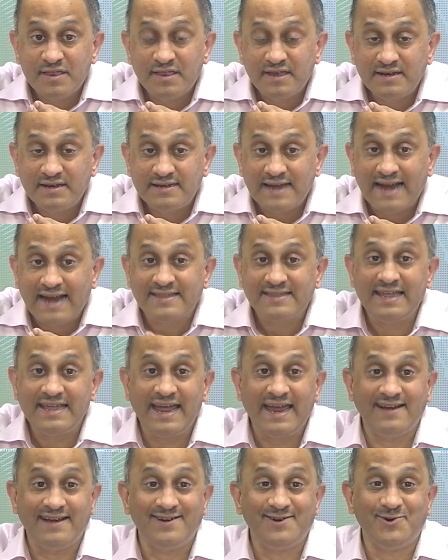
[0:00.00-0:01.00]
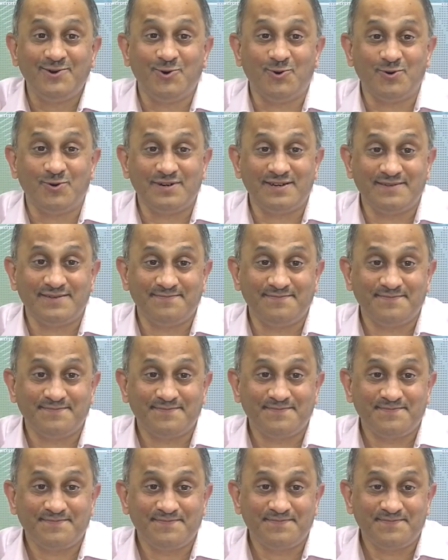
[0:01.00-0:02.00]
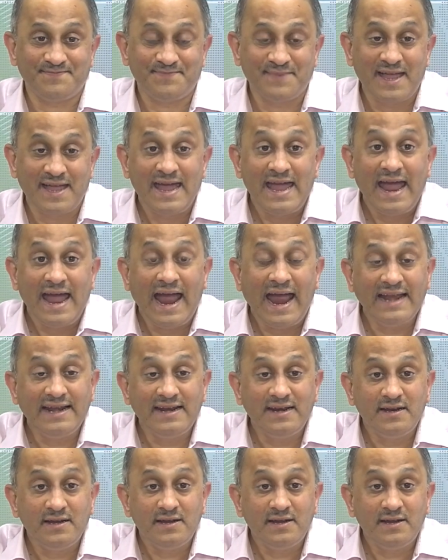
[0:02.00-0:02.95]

it at the end node. And